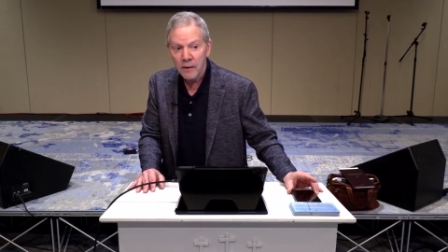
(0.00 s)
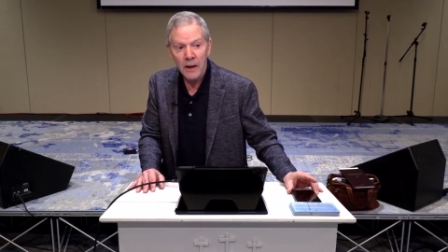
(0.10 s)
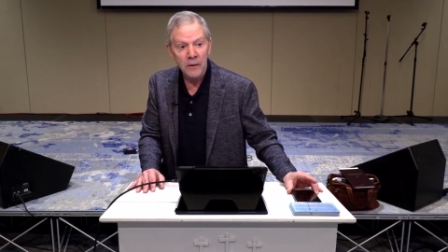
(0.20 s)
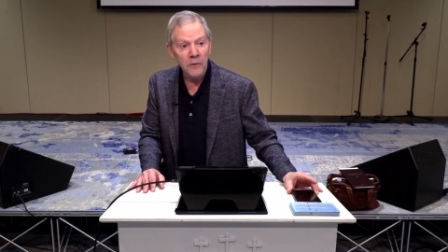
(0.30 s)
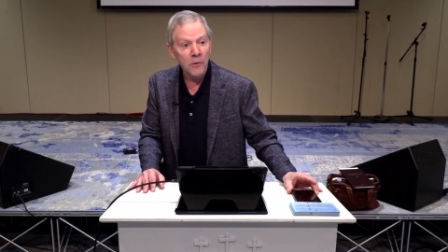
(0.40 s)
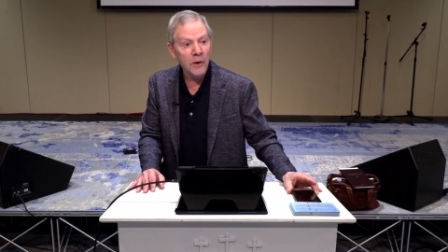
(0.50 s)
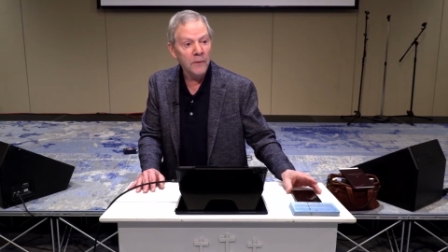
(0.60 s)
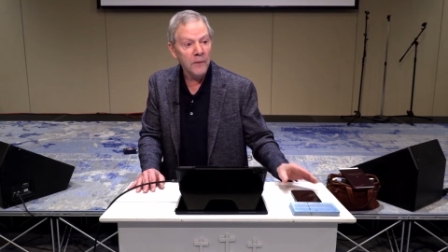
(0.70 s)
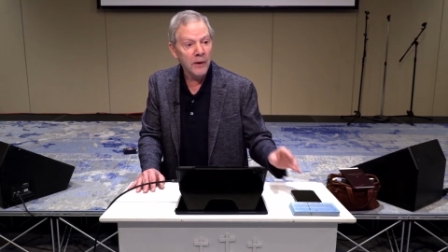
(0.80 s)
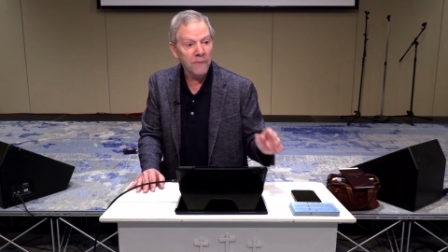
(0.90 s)
and you
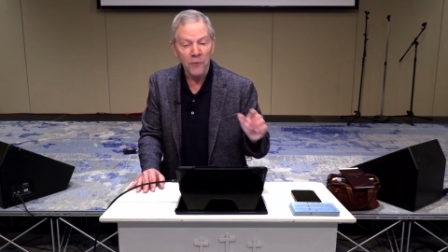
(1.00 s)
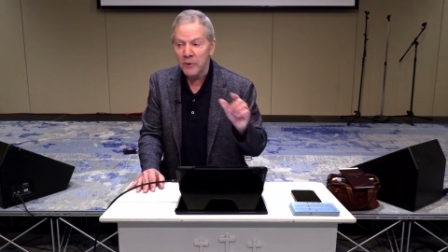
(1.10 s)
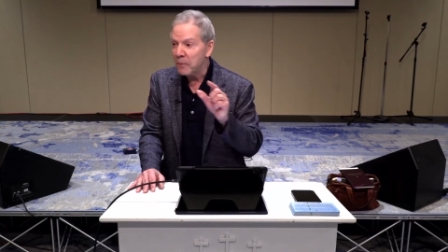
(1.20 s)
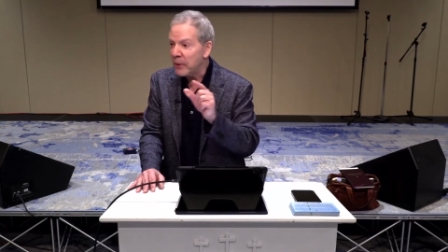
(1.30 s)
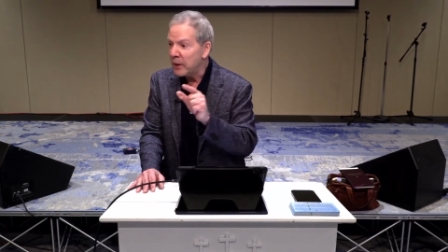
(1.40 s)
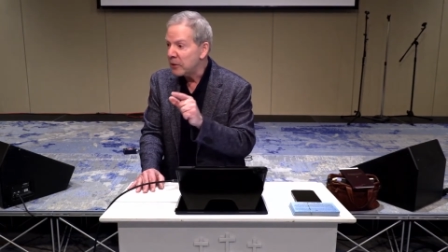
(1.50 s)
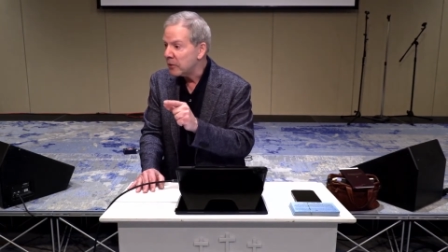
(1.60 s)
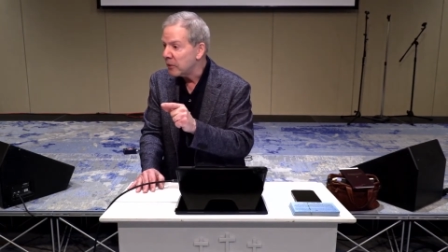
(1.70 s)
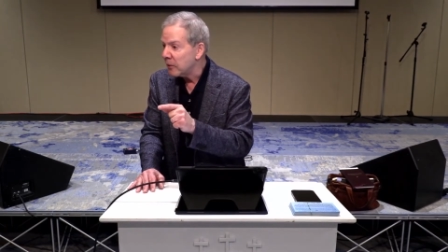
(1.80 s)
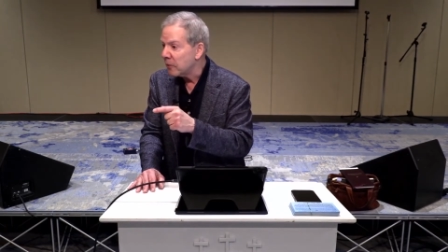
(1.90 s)
can therefore
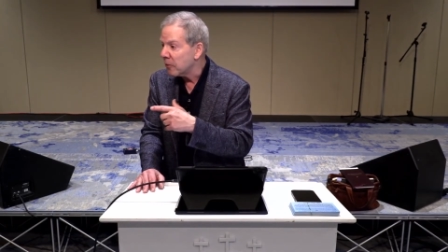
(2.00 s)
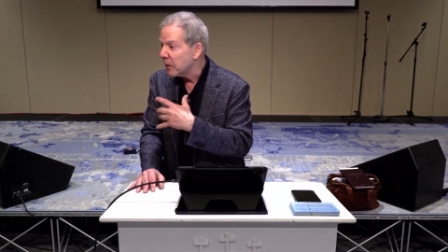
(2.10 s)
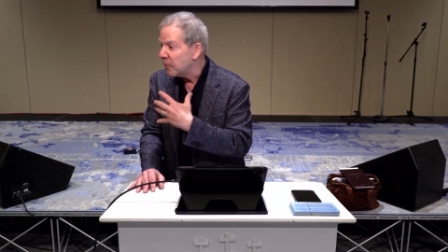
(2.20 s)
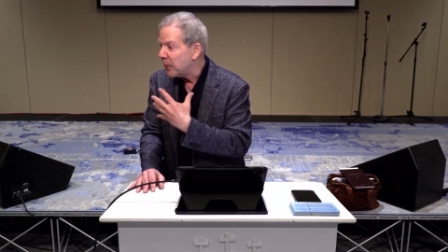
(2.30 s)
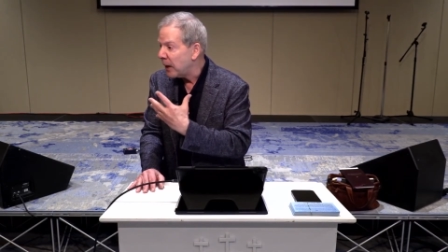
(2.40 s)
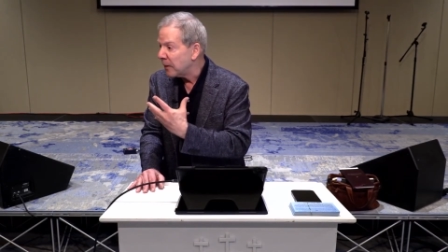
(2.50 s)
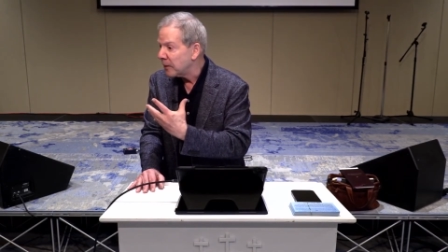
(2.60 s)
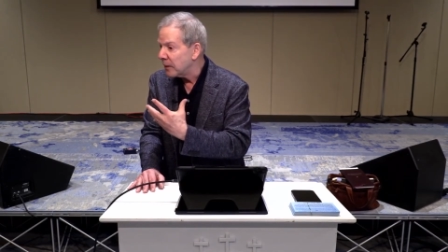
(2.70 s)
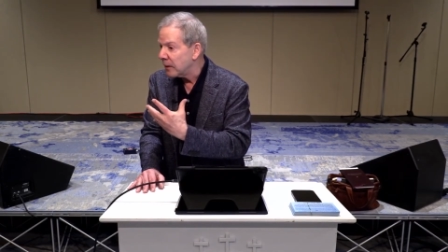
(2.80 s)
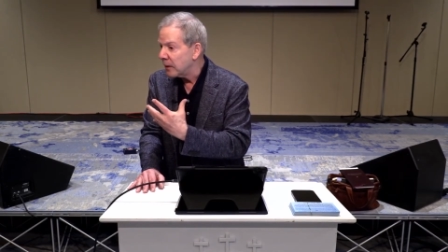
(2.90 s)
diminish your
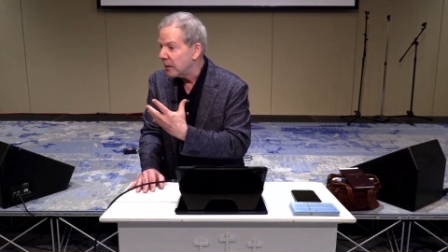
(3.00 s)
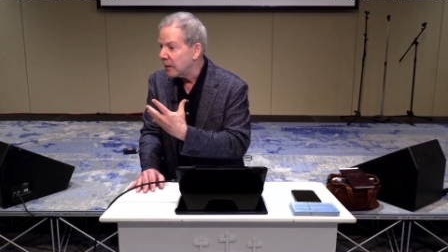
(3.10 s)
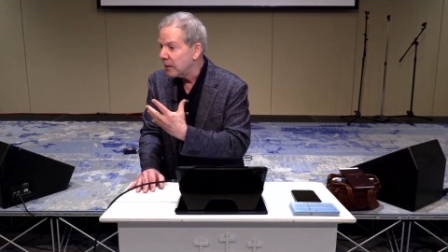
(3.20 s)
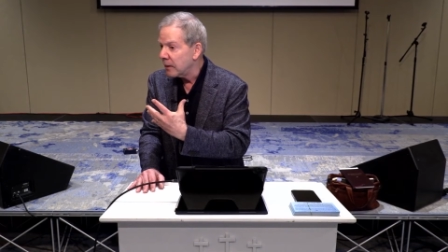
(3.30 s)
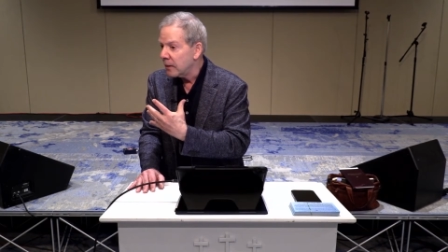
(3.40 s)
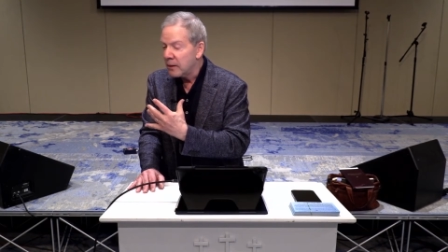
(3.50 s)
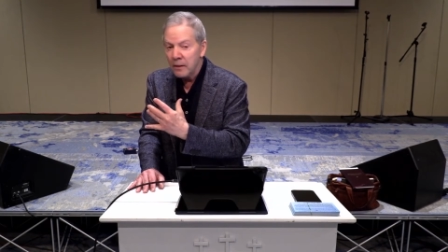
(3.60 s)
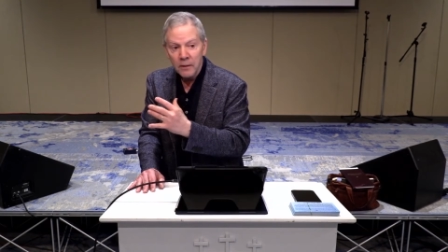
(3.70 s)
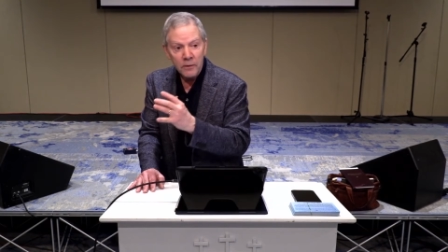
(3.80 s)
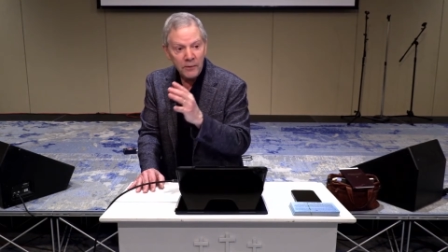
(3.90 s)
capacity,
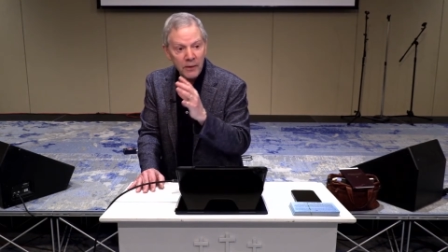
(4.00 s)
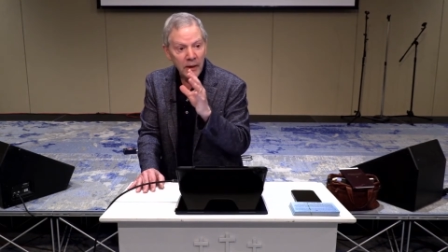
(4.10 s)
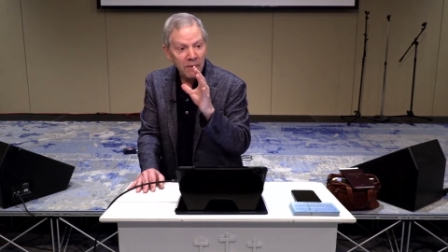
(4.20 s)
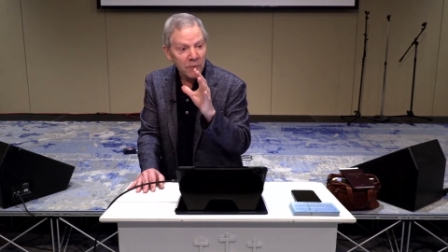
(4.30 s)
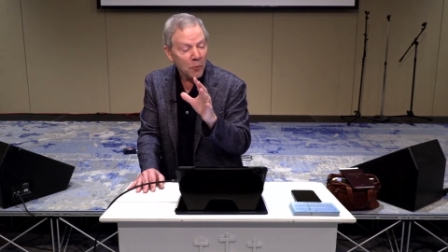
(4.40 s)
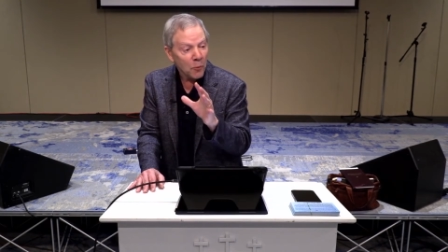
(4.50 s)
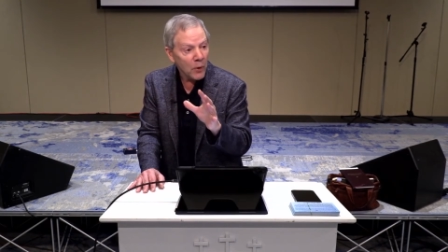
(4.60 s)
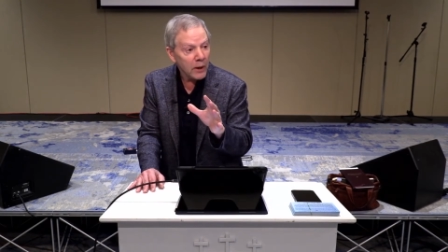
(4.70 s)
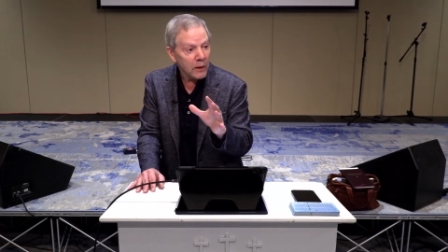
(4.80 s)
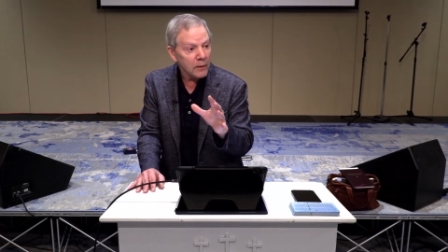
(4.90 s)
so that after a
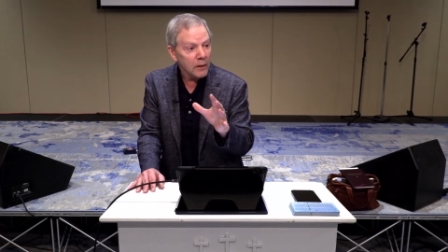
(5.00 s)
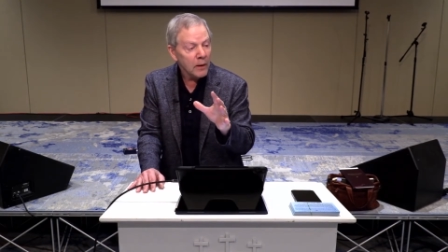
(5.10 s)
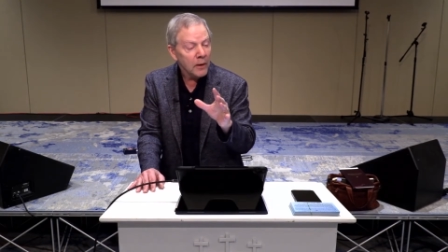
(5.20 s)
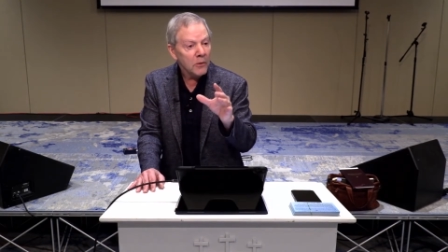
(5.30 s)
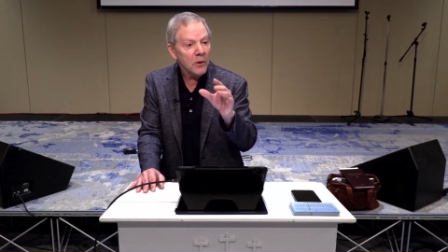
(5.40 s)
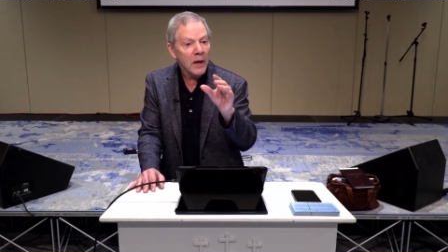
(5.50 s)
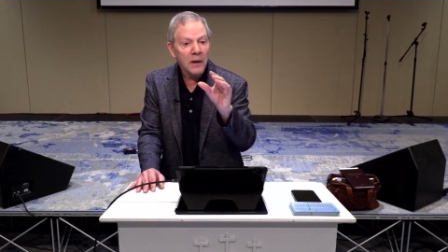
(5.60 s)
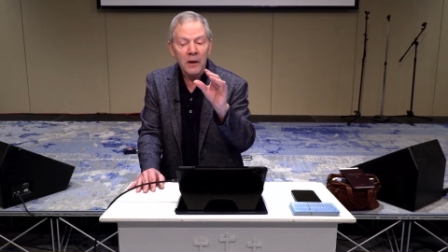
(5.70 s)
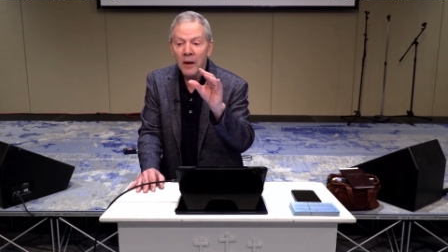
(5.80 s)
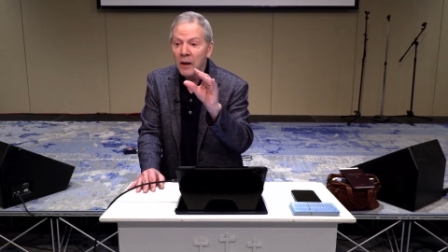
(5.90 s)
while you get
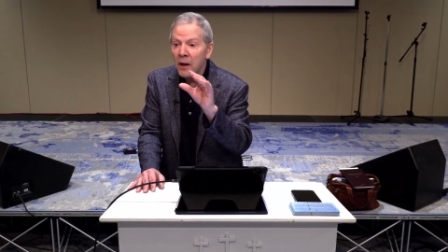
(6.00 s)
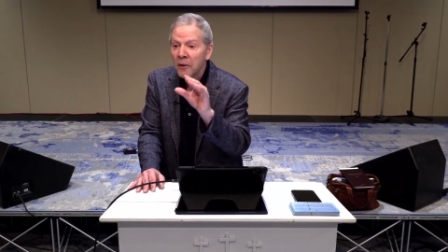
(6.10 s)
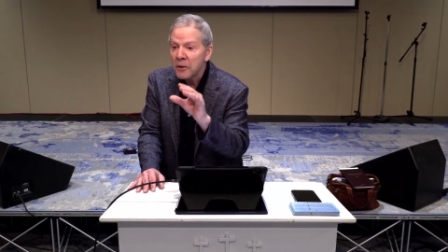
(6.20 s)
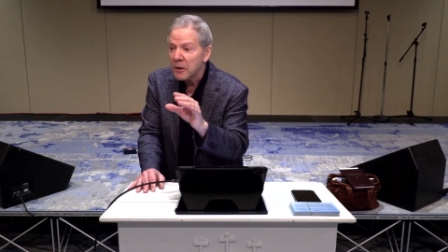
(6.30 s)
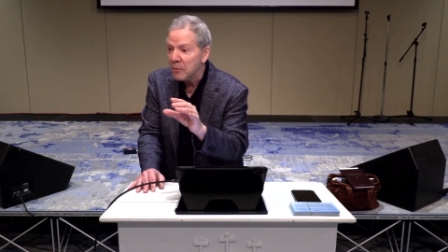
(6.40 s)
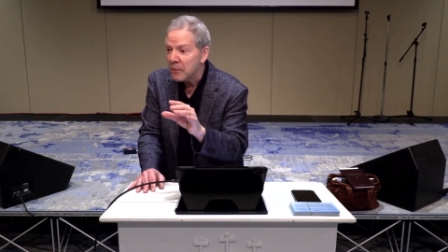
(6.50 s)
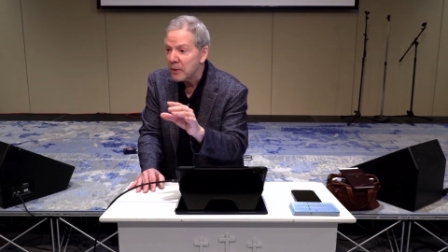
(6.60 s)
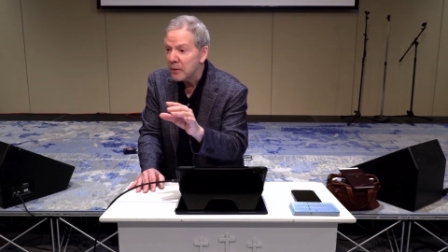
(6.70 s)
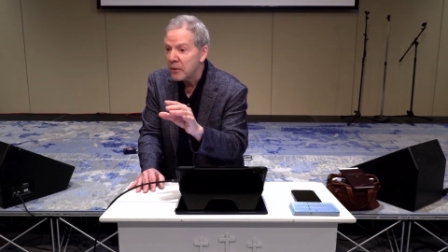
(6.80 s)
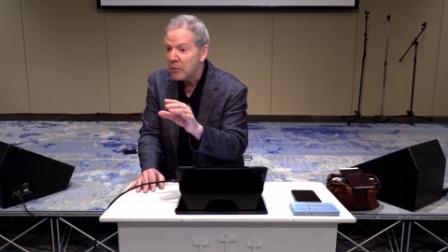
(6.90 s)

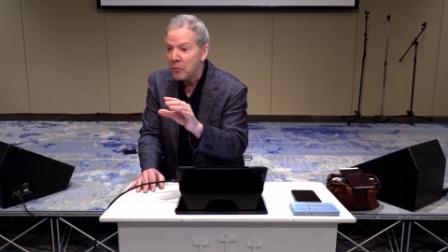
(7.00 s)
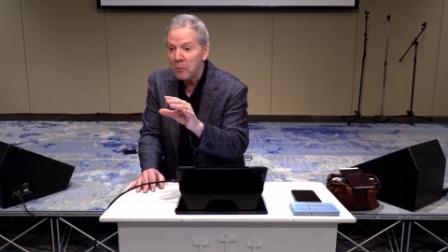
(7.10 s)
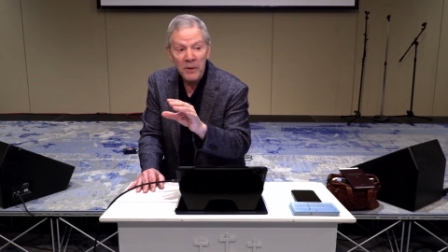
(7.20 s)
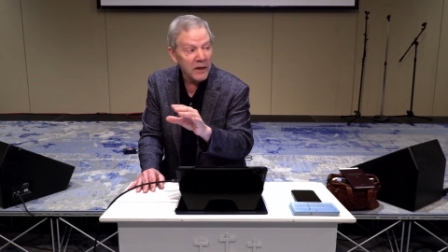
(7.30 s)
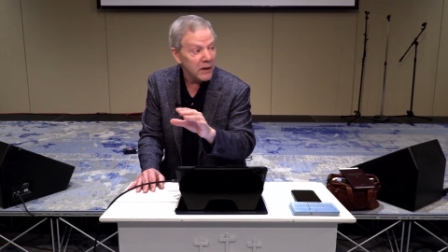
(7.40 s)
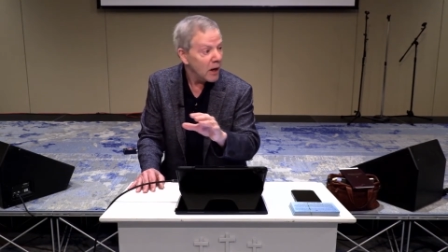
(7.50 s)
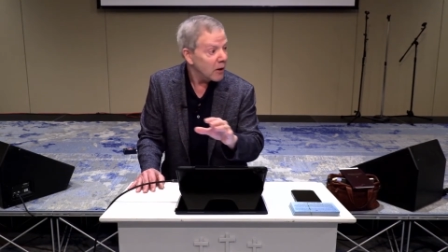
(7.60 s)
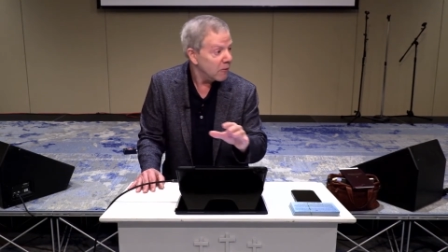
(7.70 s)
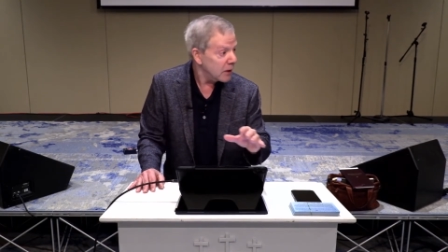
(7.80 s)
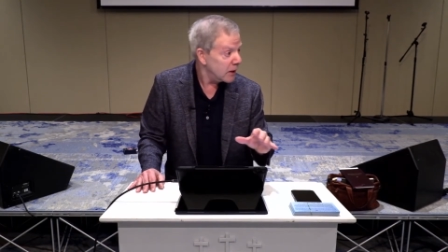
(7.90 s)
accustomed to
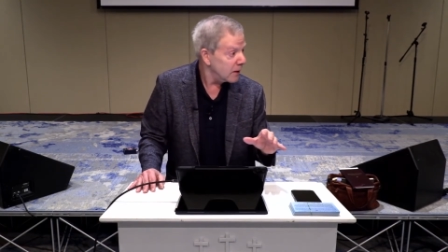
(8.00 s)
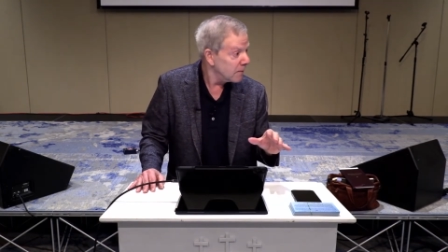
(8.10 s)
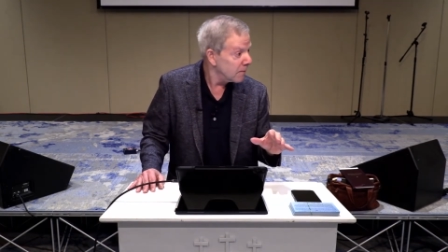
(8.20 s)
mediocrity,